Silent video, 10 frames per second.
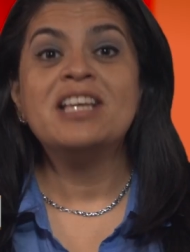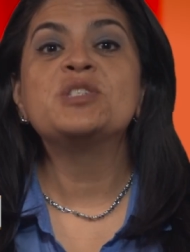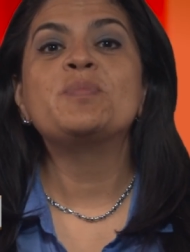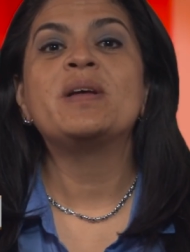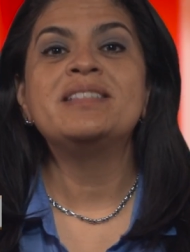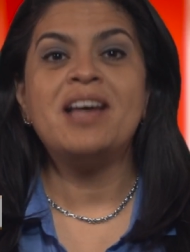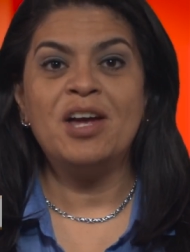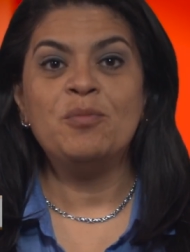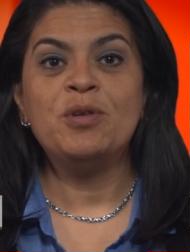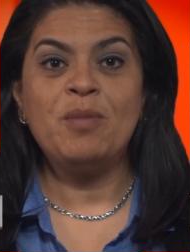is spend
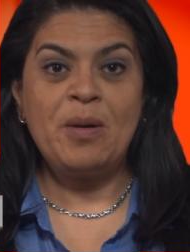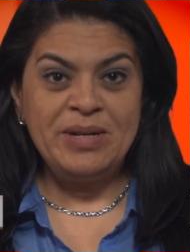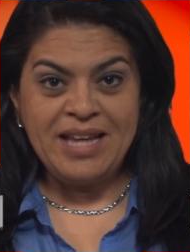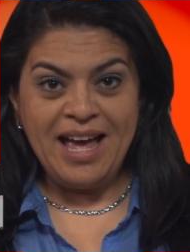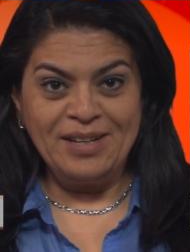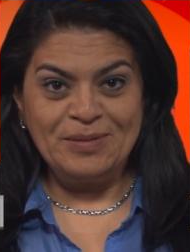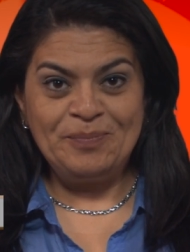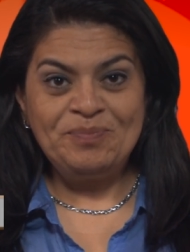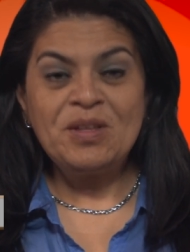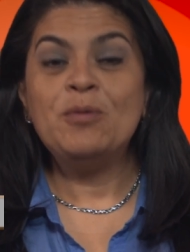time with mom and dad.
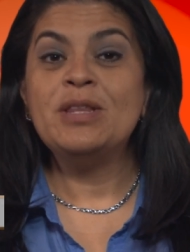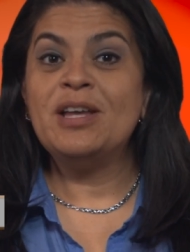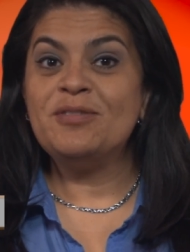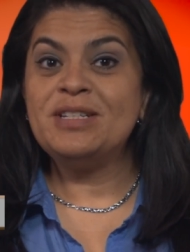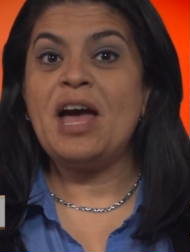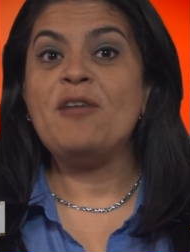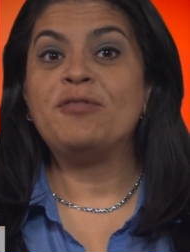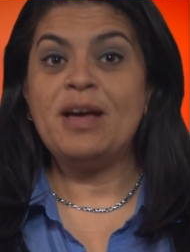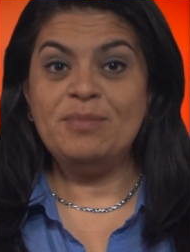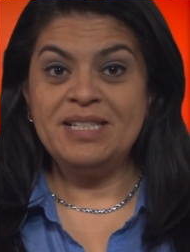We love to have
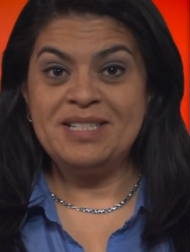family